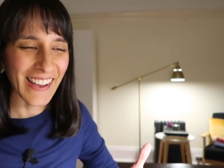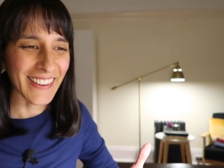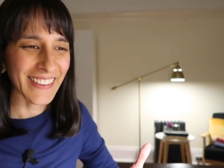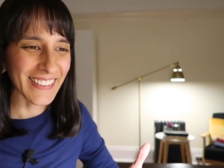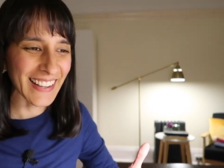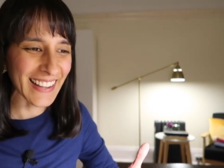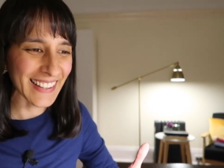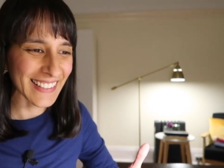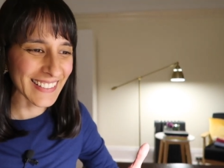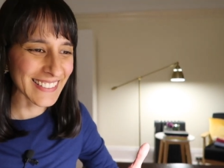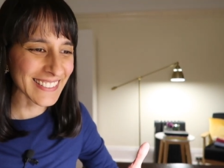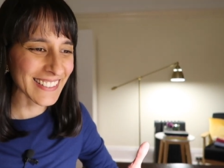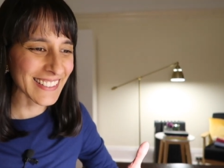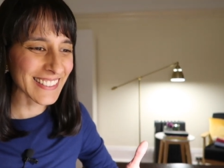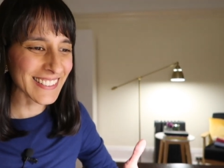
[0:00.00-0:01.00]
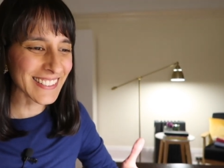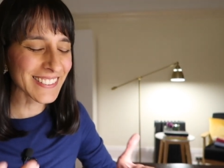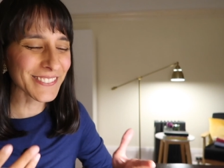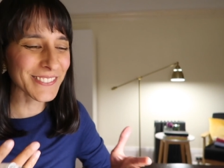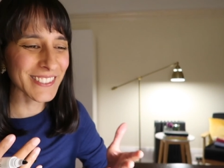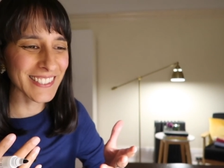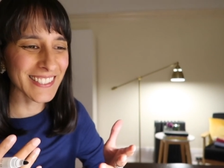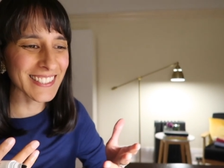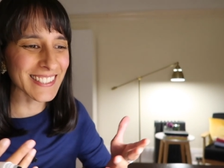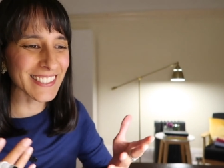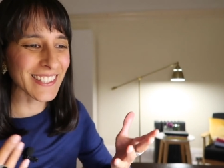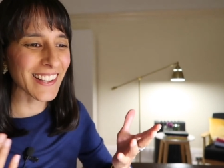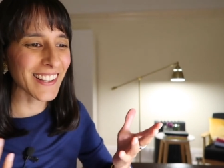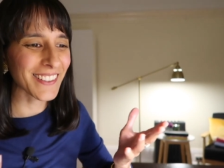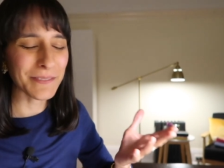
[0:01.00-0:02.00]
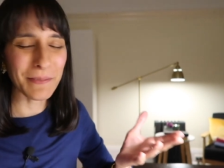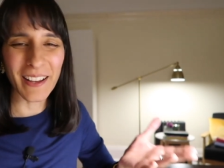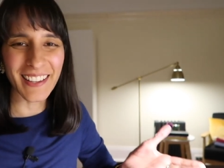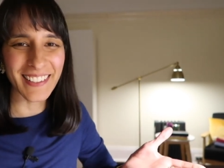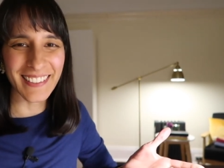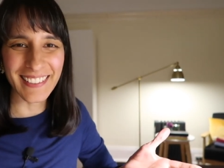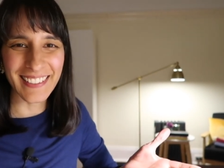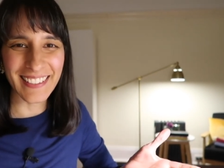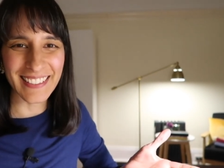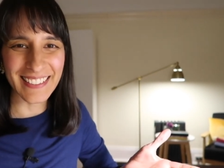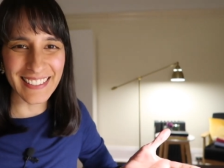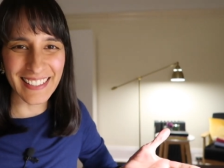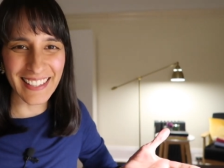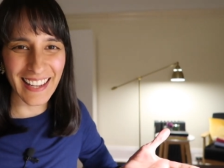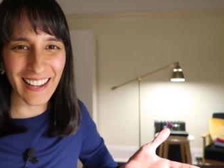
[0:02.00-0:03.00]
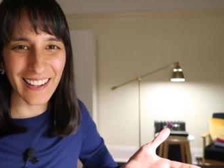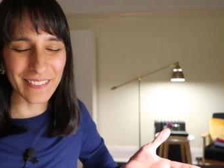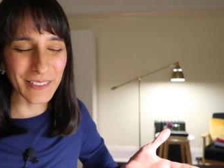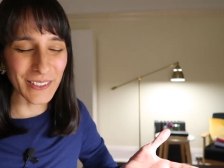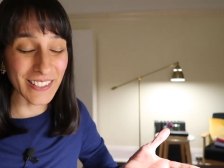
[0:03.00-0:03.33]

Okay, so this was part of the idea that came